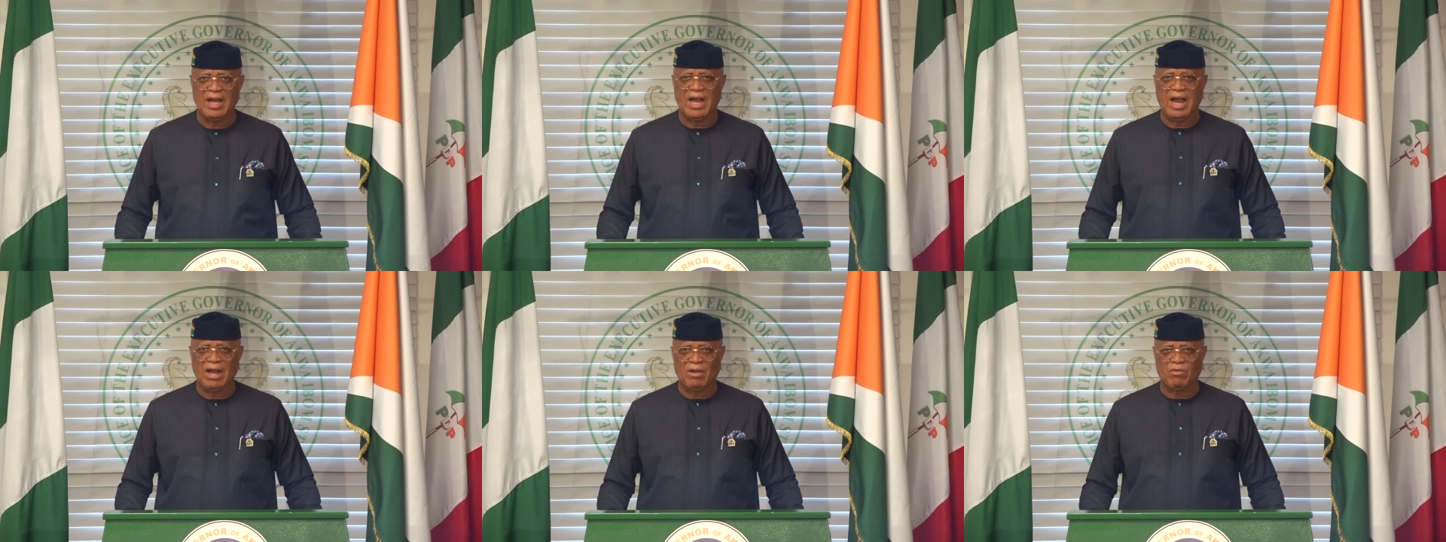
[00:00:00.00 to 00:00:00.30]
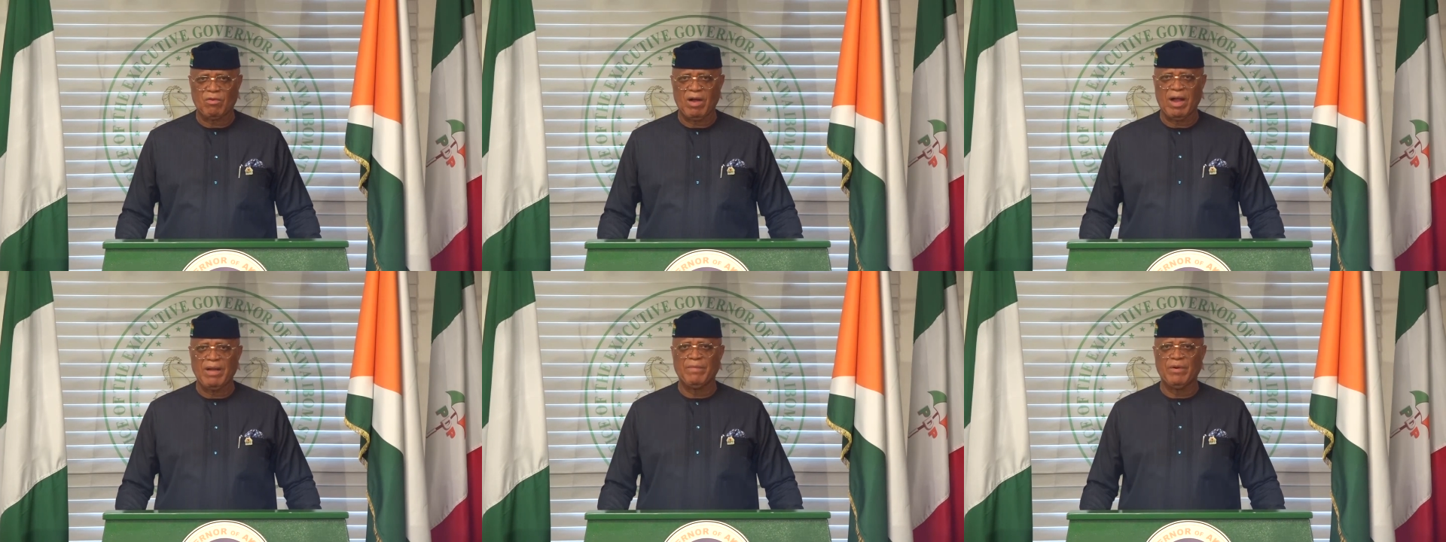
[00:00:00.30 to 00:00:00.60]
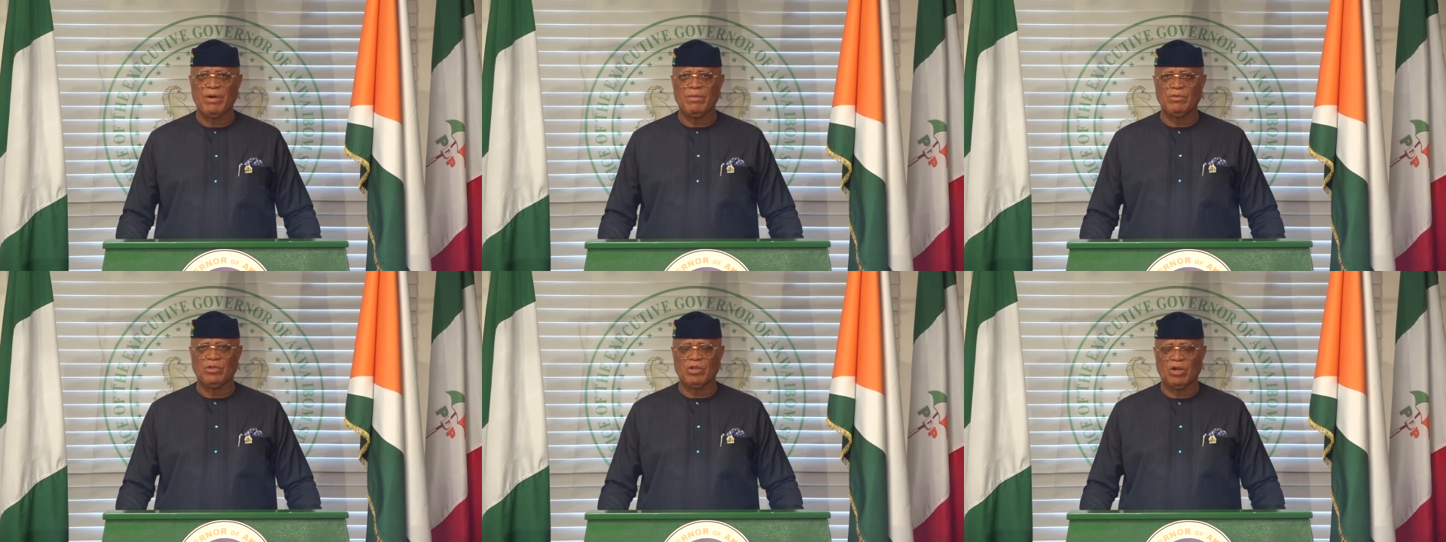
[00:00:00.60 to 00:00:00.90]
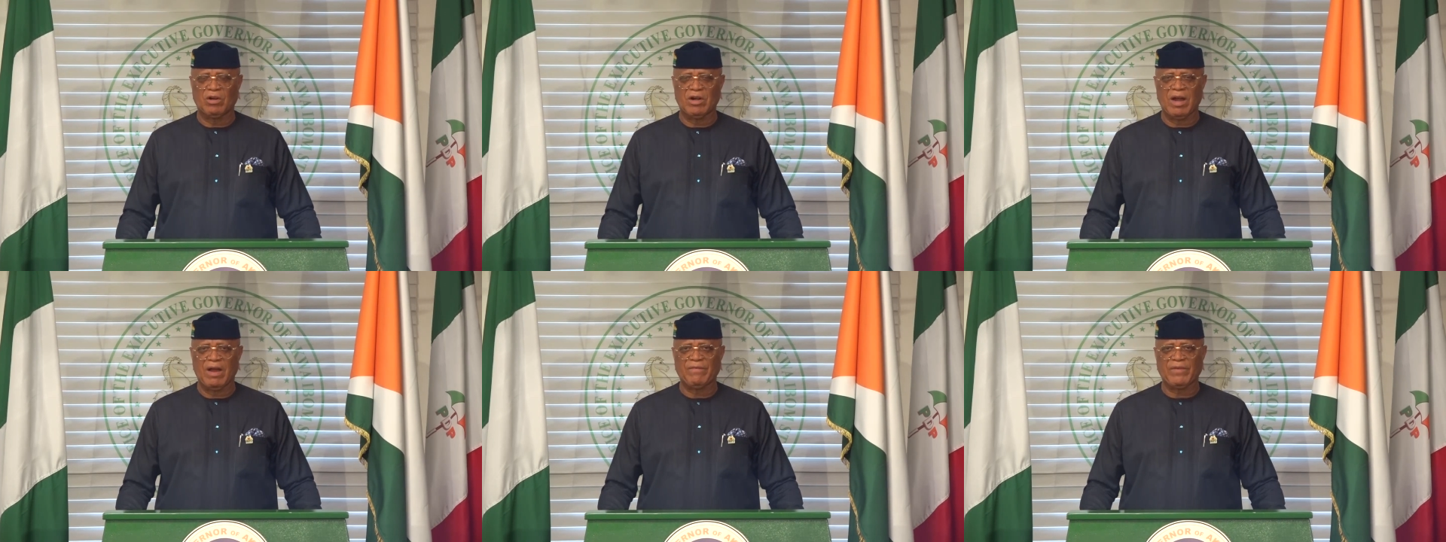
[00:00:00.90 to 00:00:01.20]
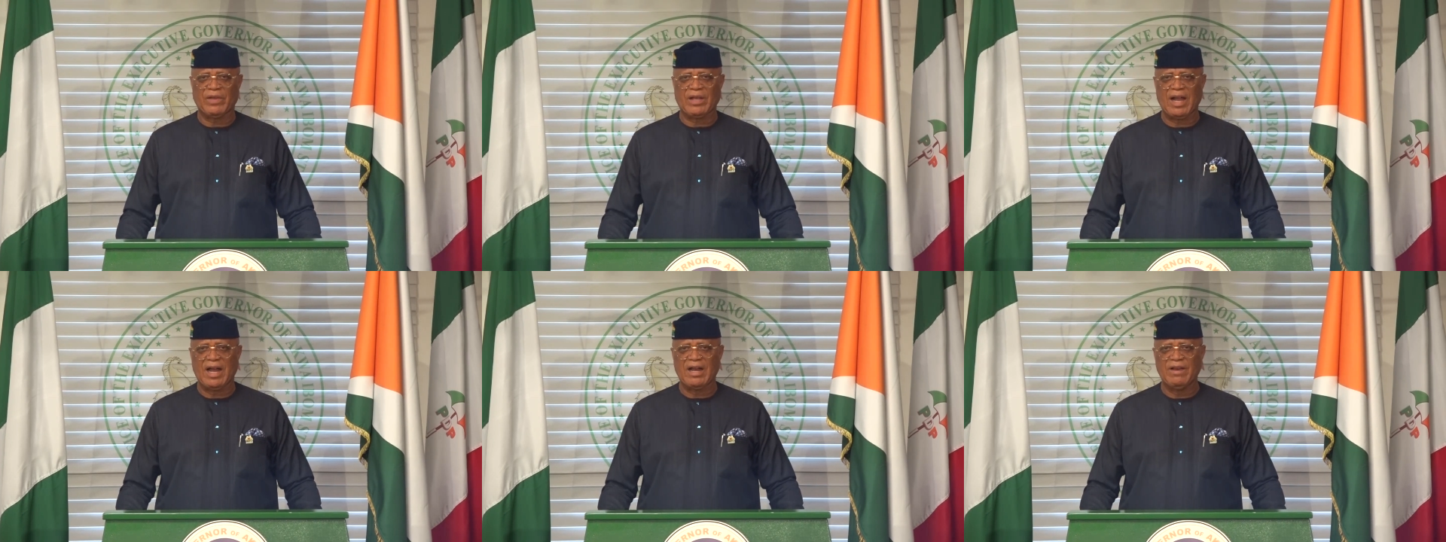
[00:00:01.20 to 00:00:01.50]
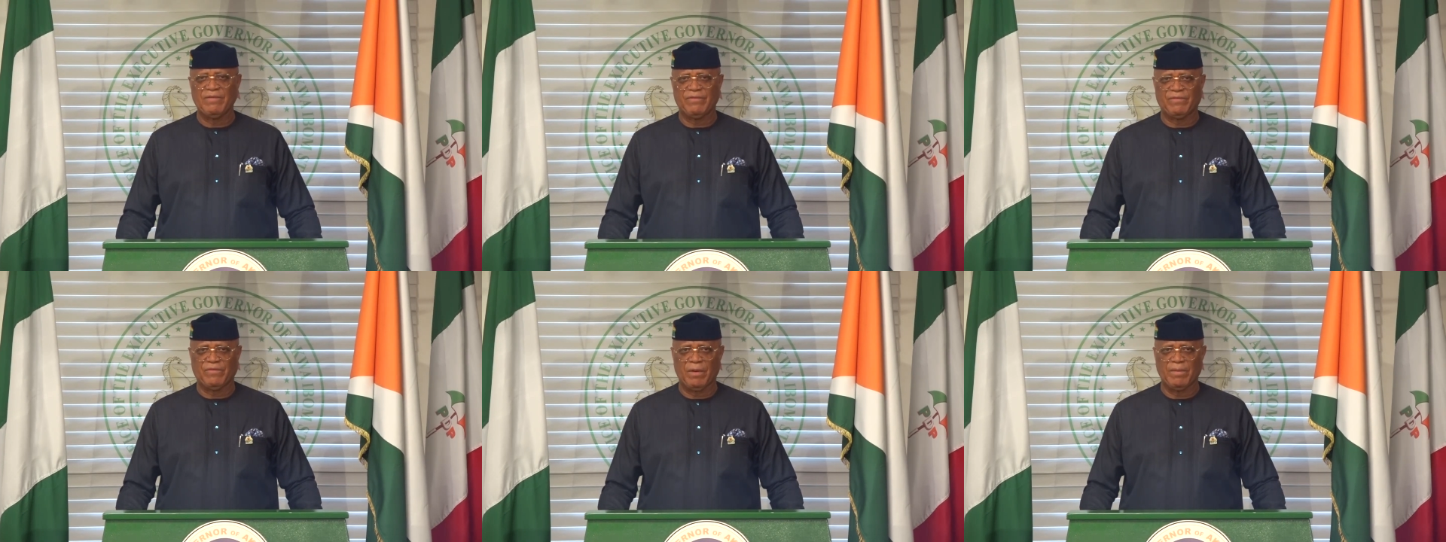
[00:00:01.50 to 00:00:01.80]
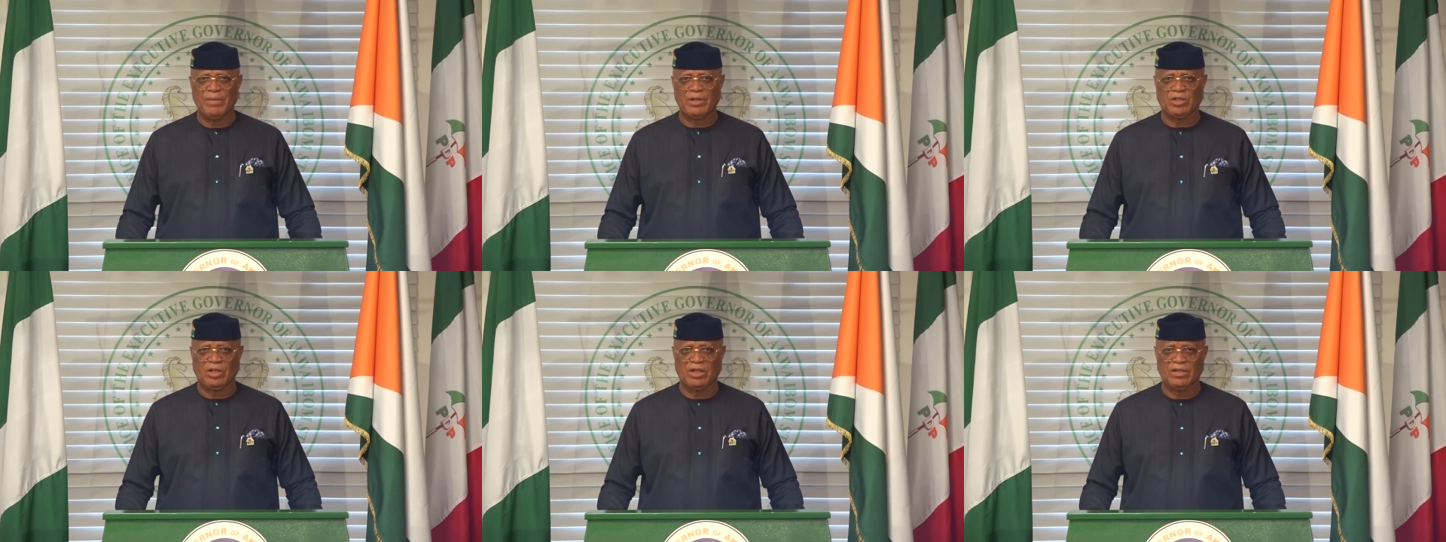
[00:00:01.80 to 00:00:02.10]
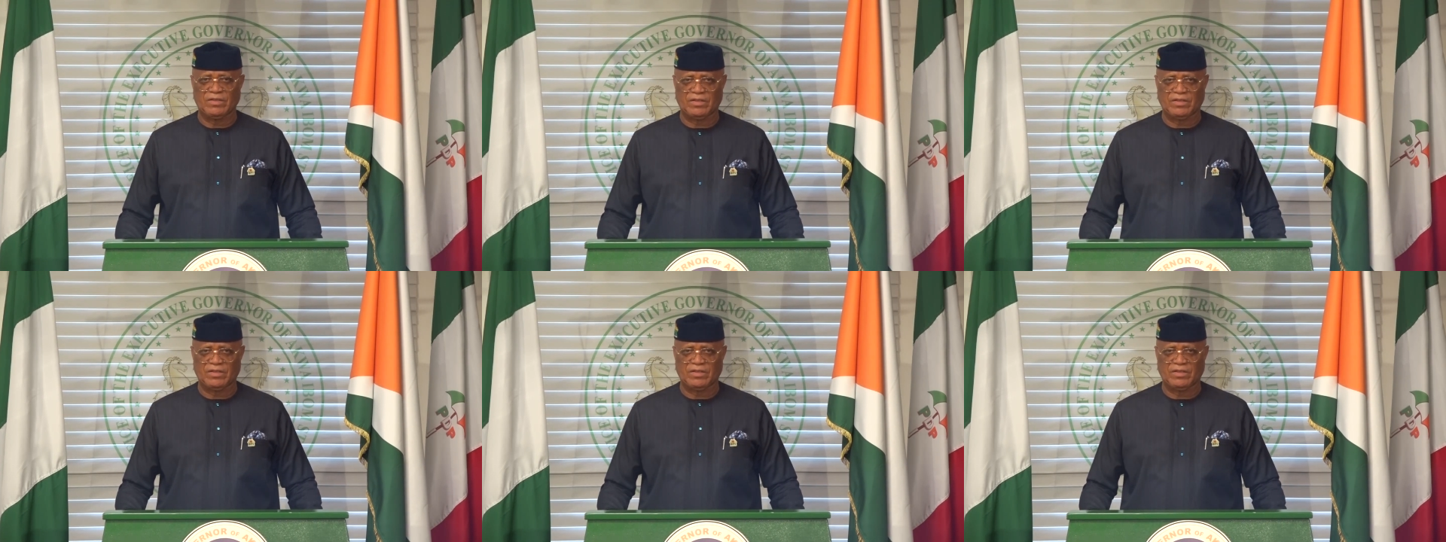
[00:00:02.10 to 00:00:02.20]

Akwa Ibom Geographical Information